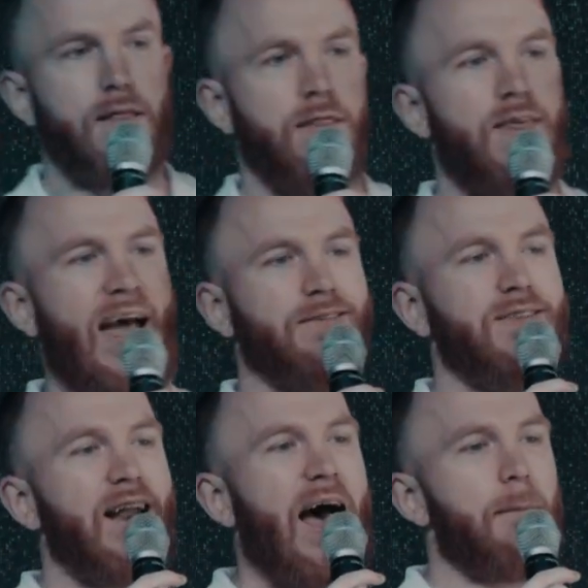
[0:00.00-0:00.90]
That's
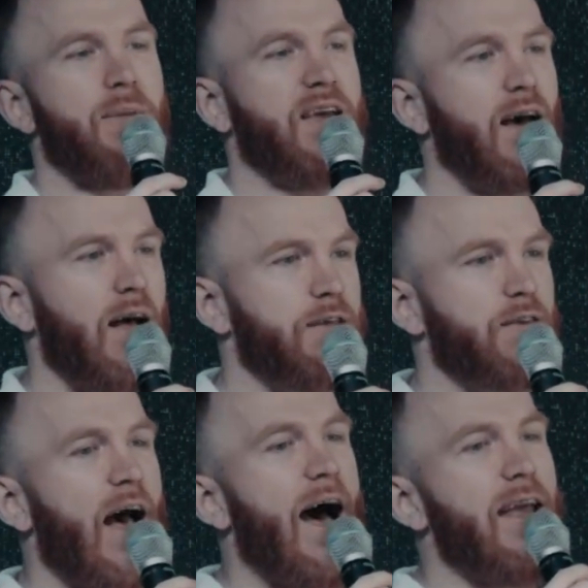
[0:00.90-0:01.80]
not because
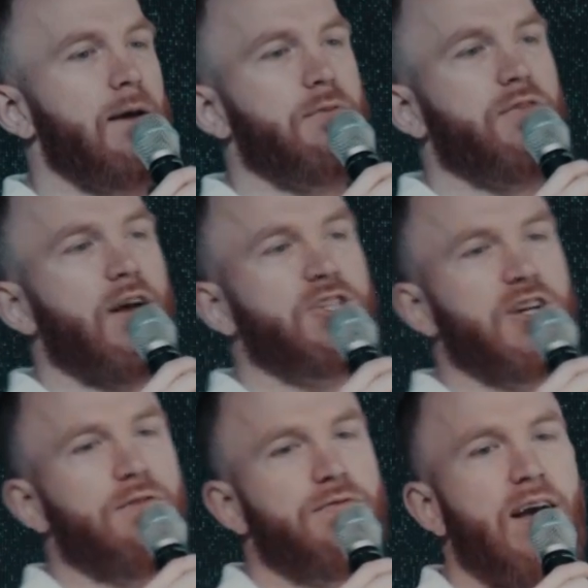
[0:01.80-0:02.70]
I am such
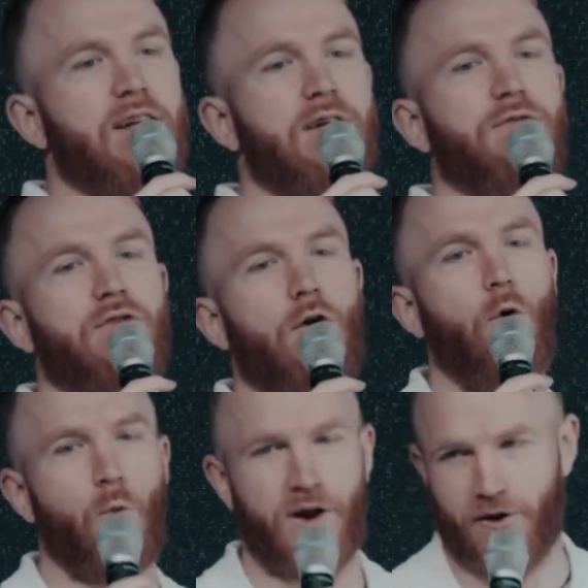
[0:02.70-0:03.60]
an effective soul
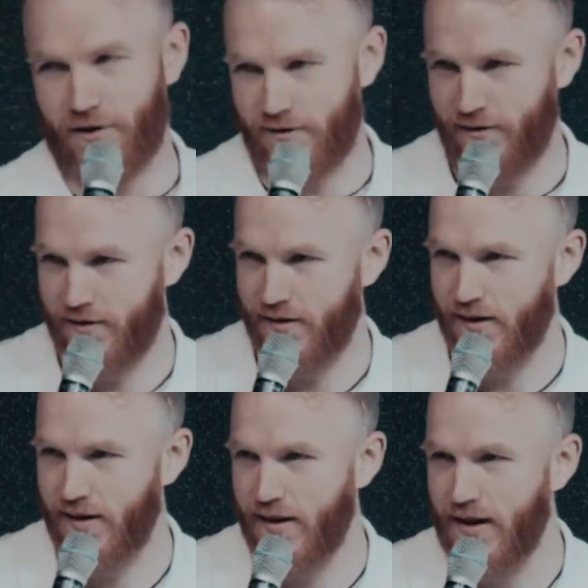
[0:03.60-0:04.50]
winner.
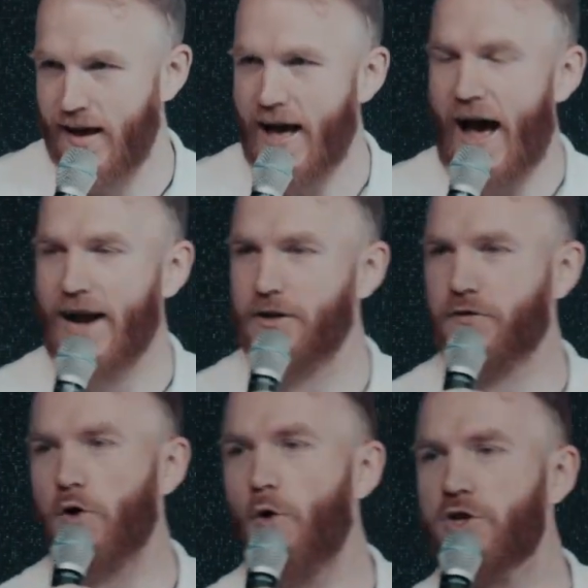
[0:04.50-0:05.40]
I
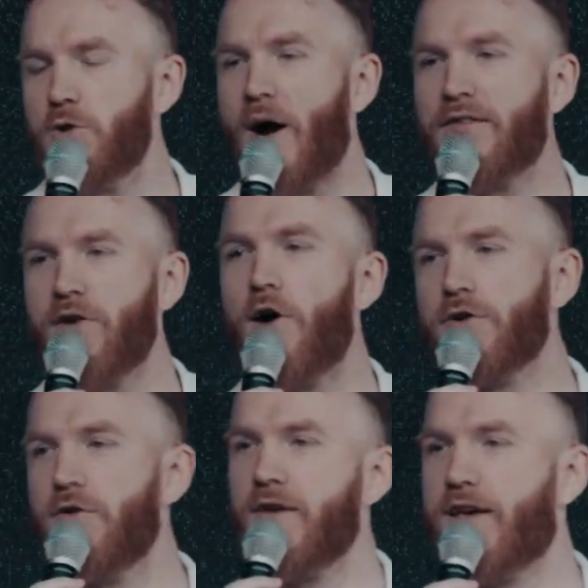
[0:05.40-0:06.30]
just told you, I
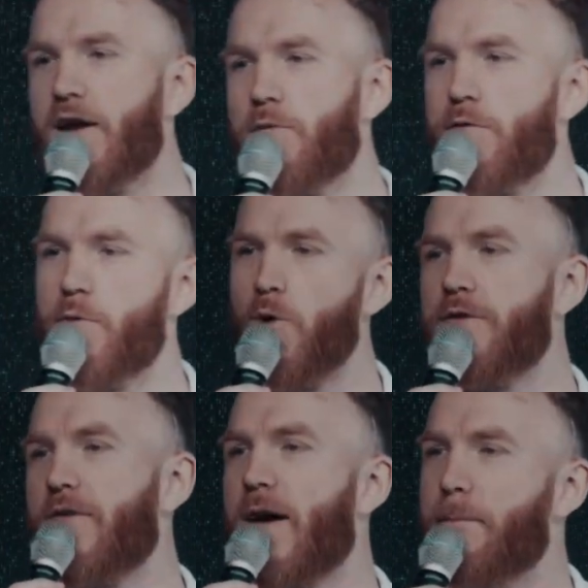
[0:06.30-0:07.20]
talked to the kid for
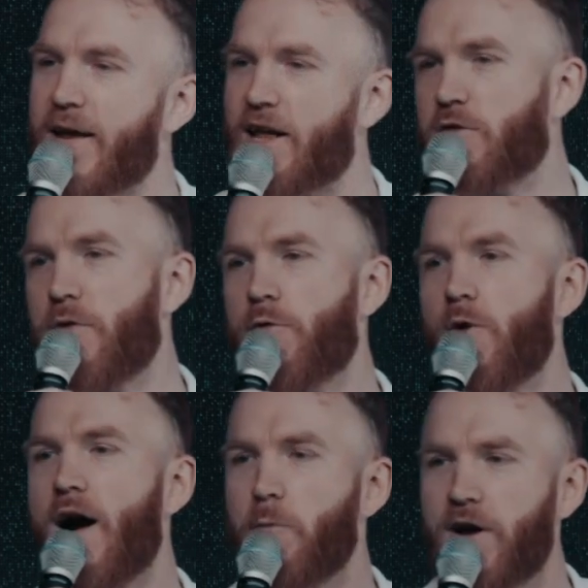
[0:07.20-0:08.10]
45 minutes
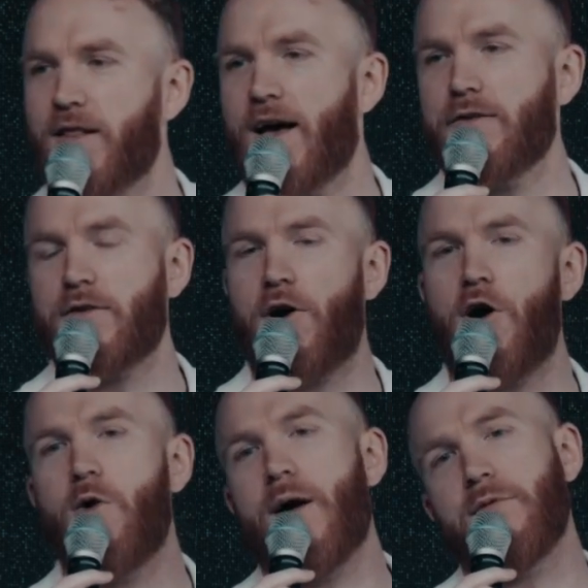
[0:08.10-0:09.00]
before I realized,
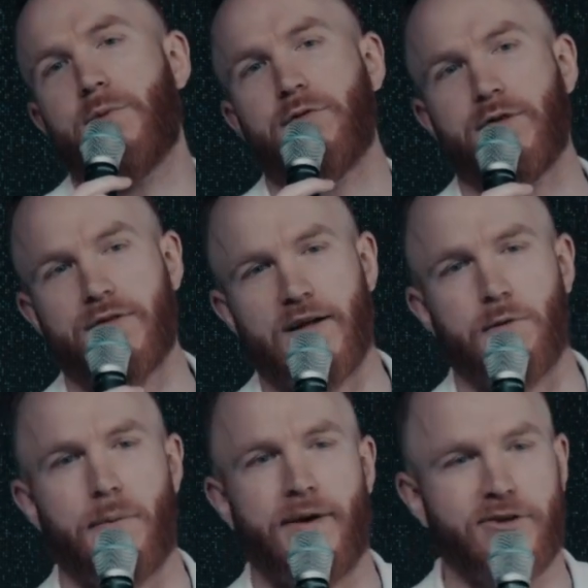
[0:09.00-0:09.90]
oh, I'm supposed to tell
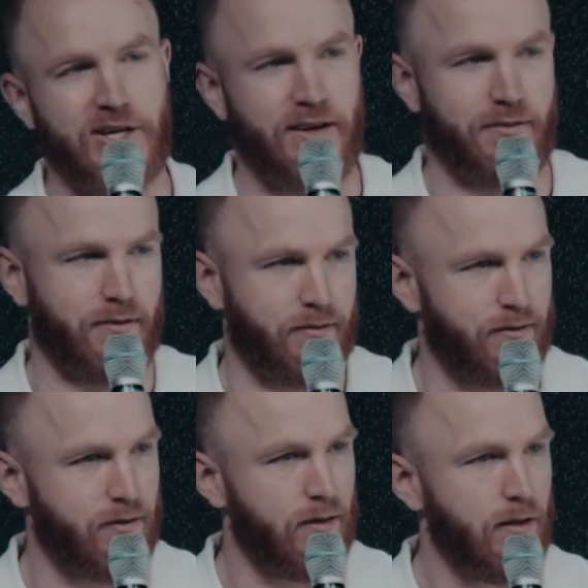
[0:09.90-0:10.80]
him about Jesus